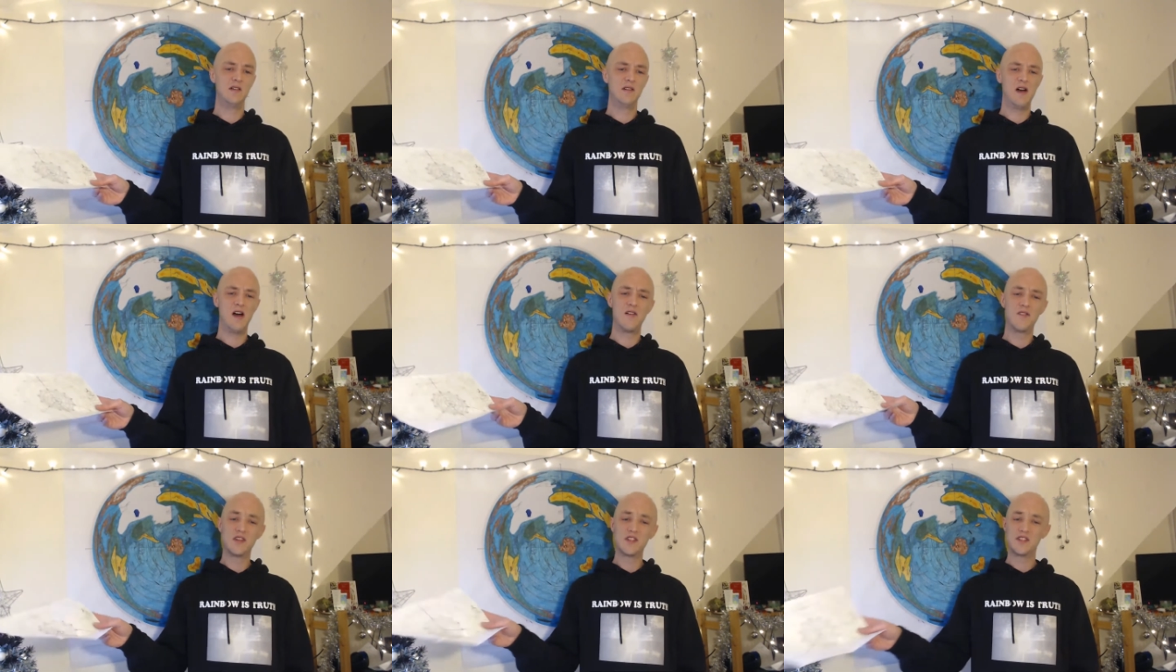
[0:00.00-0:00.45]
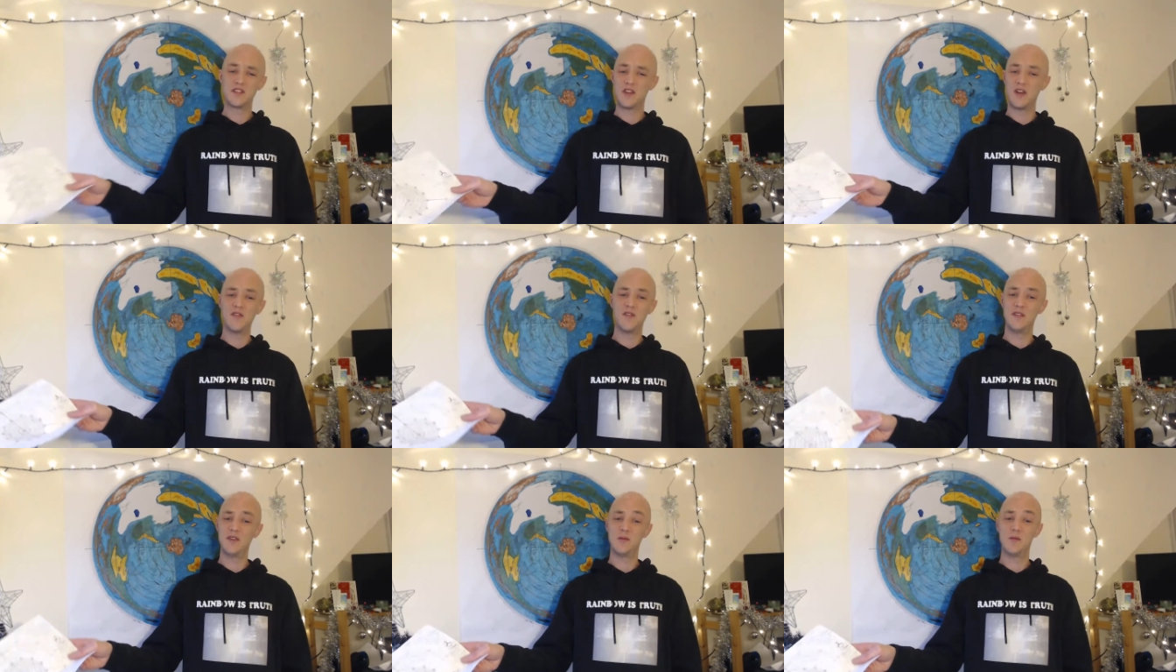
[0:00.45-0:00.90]
other
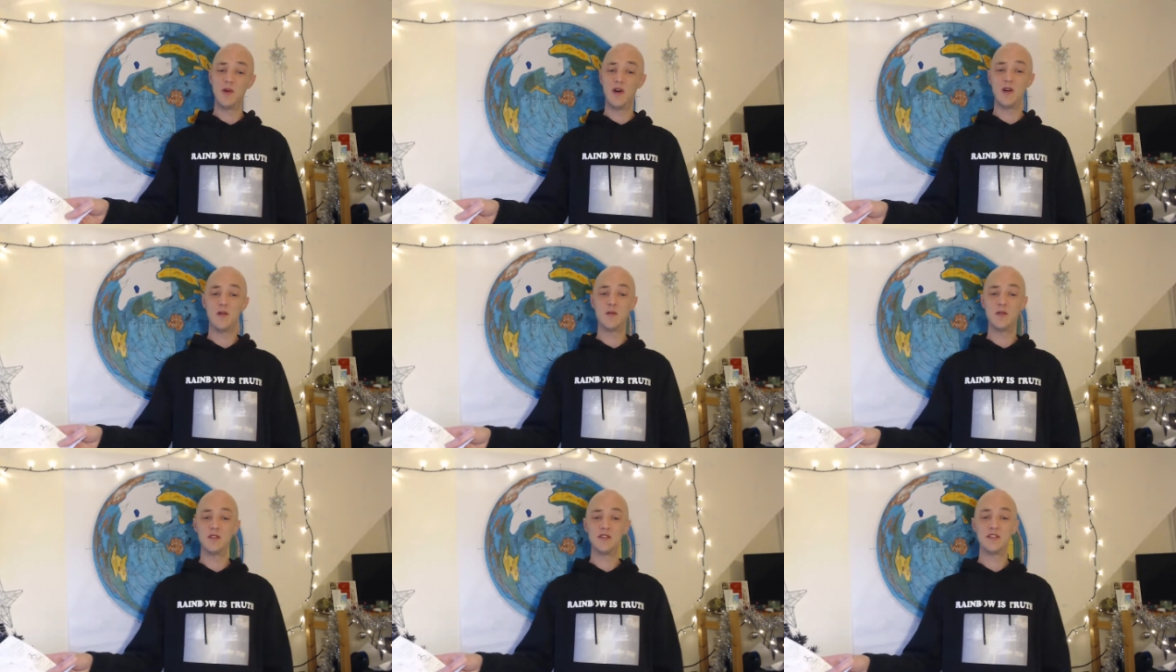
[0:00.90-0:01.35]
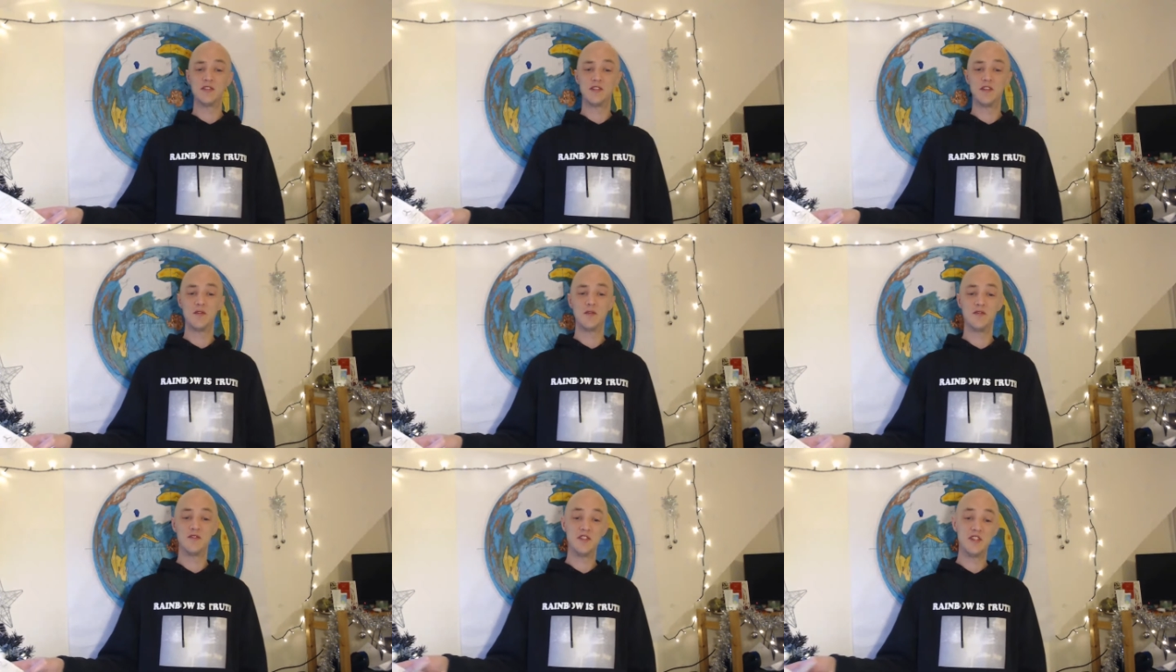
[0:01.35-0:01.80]
stuff in the Bible to
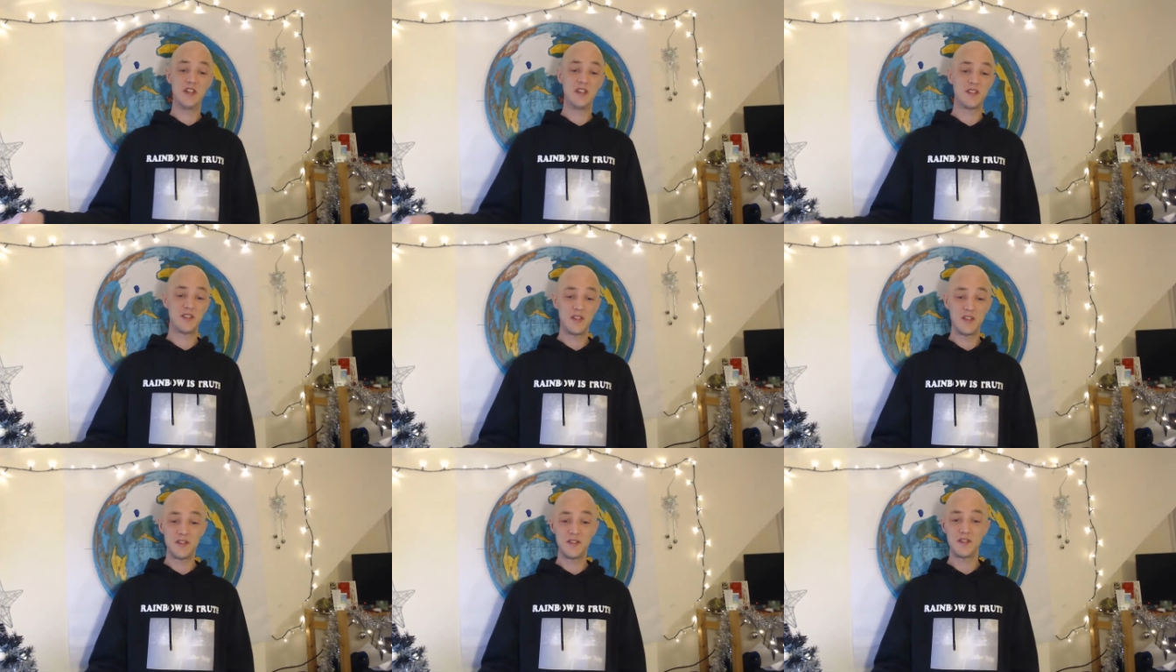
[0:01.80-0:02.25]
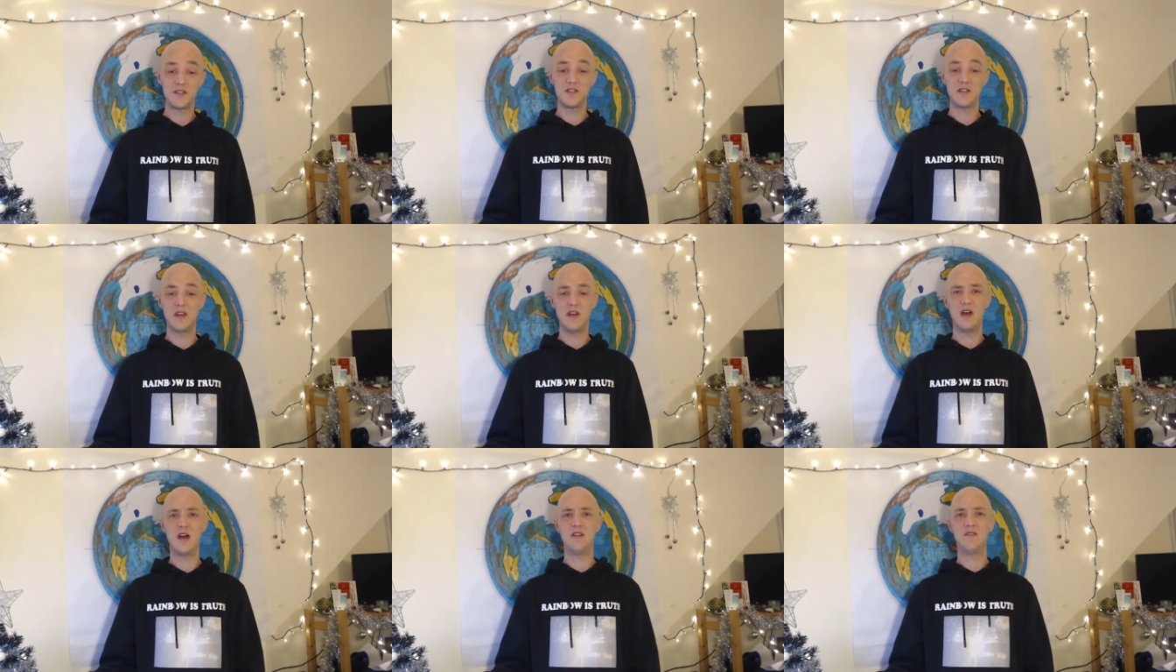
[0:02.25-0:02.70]
do with Jesus
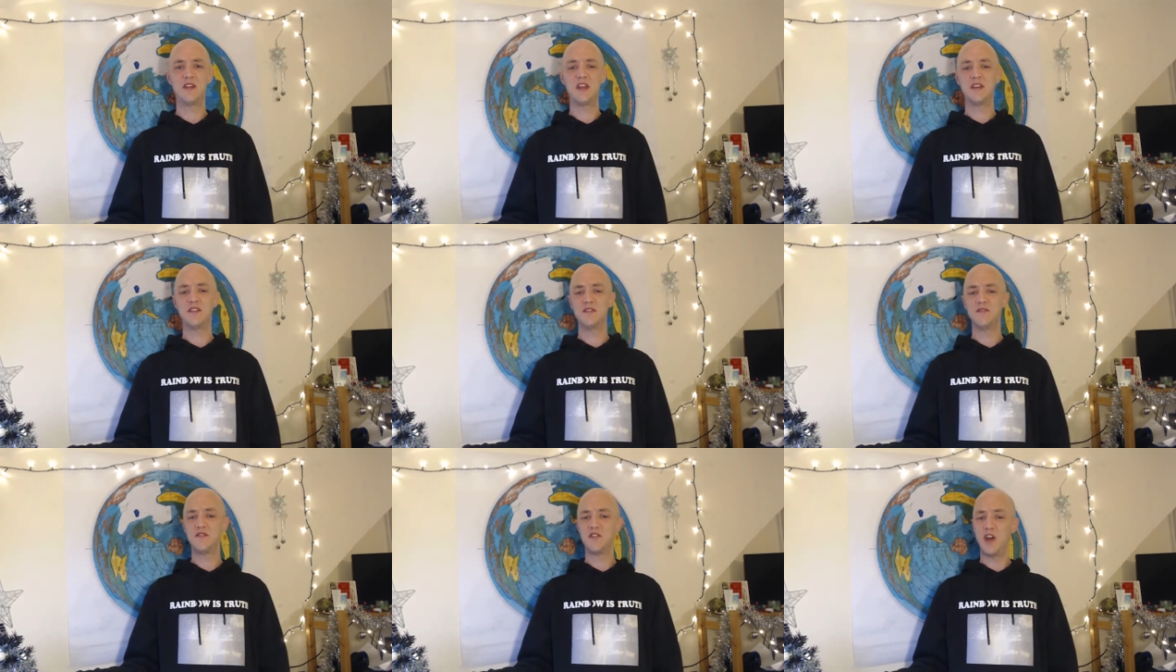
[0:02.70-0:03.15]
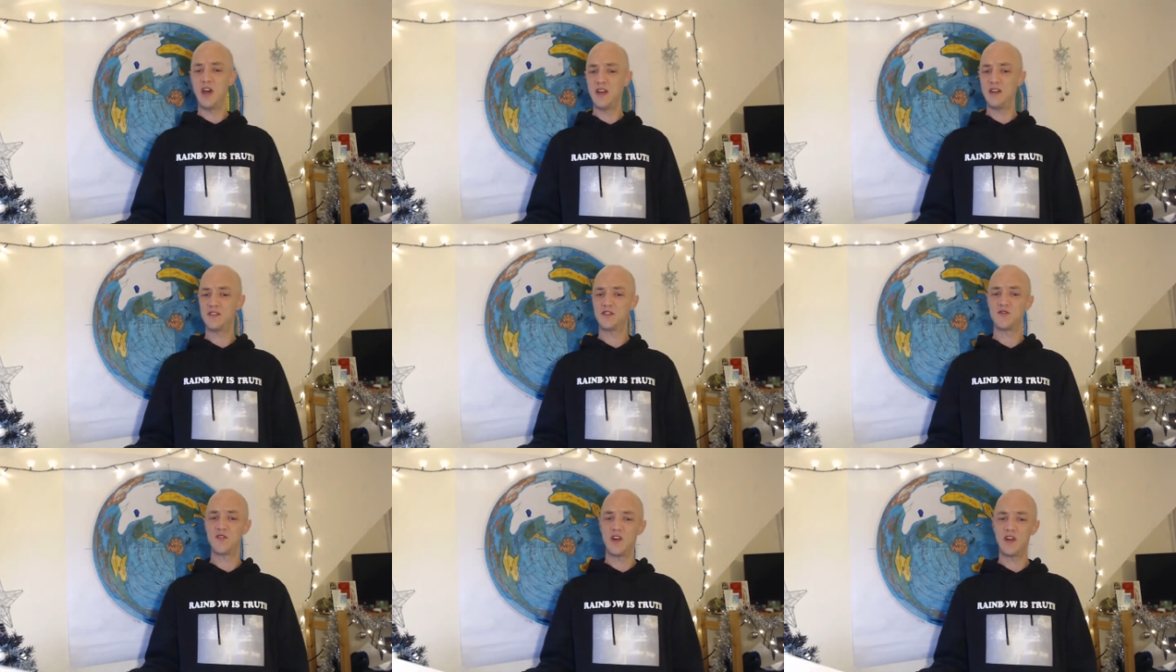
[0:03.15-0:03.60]
and the end of
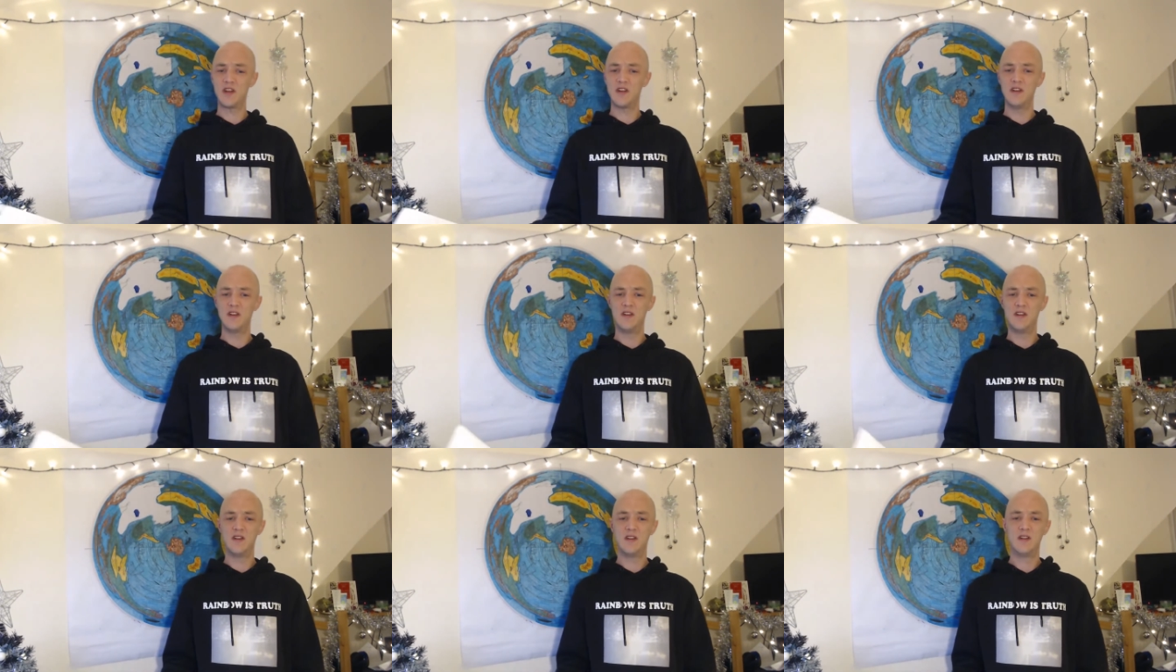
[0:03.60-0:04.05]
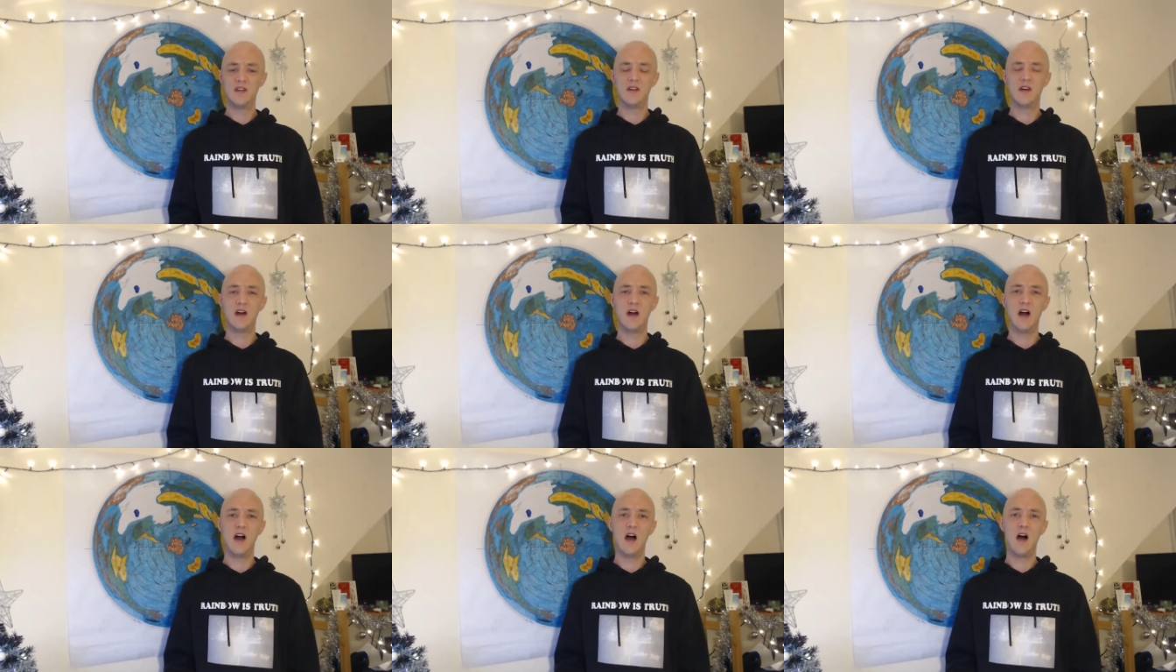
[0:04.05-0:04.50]
days, right?
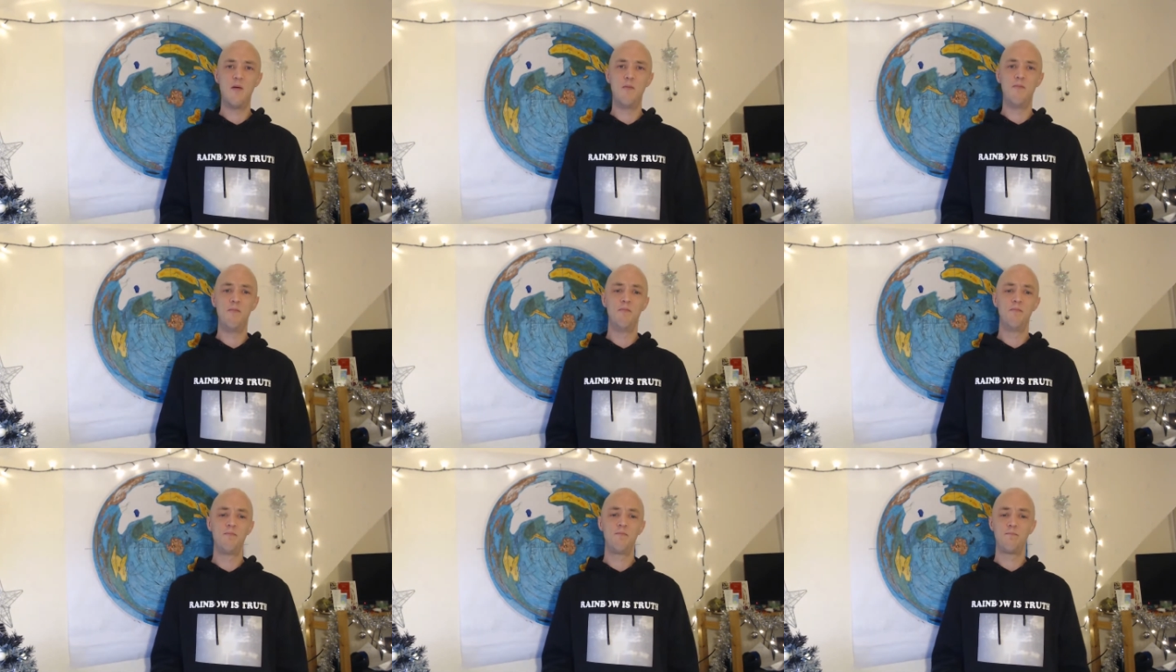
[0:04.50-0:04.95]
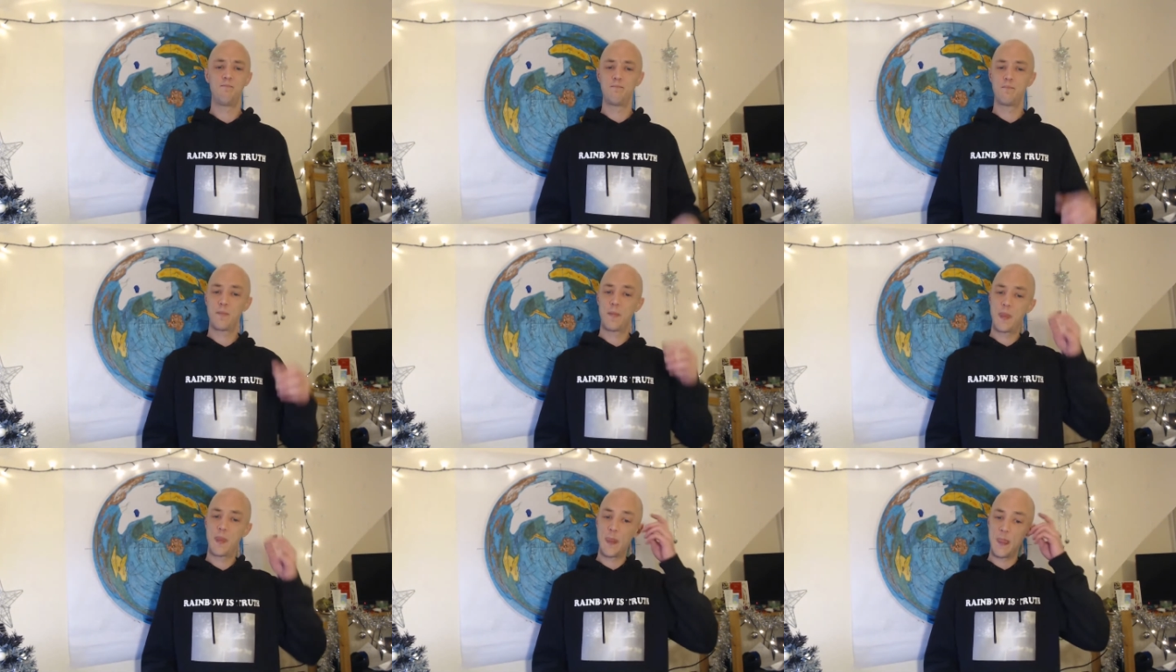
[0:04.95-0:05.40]
And
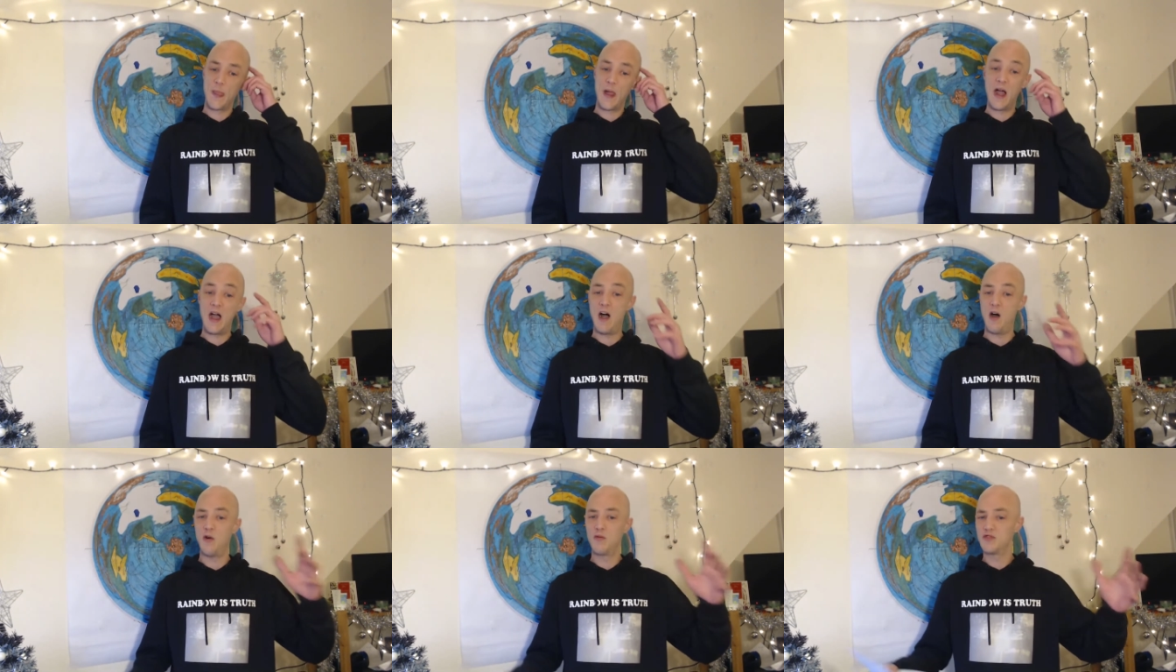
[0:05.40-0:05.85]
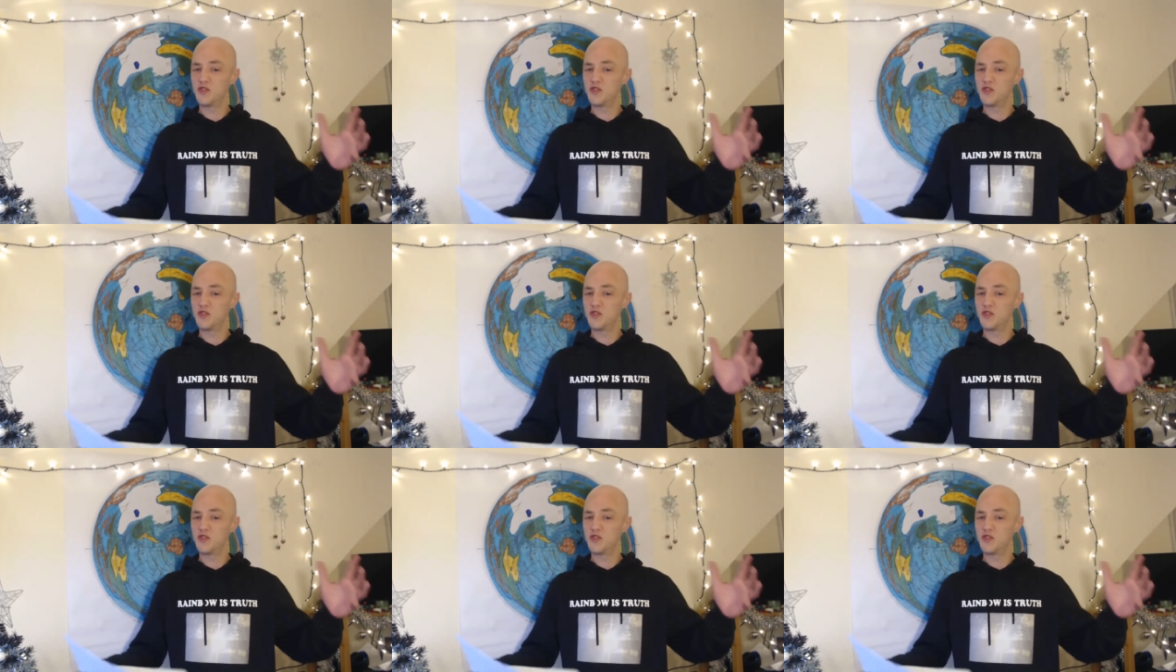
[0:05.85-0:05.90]
how